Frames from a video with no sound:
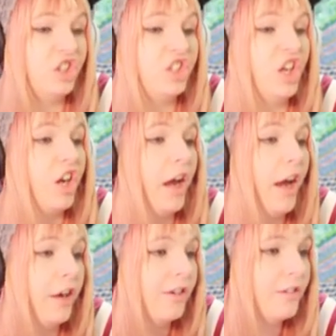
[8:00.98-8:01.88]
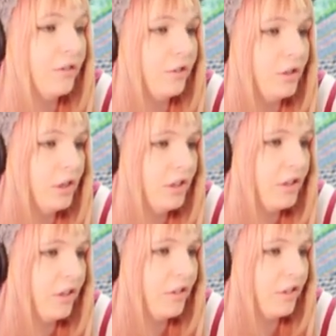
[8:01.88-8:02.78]
sugar or
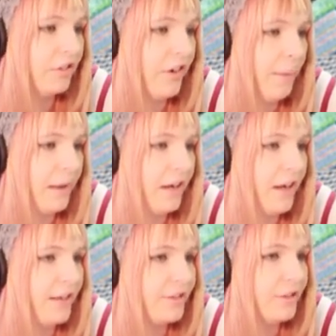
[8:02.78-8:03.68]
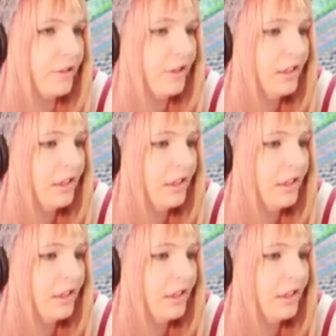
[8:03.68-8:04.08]
crappiness or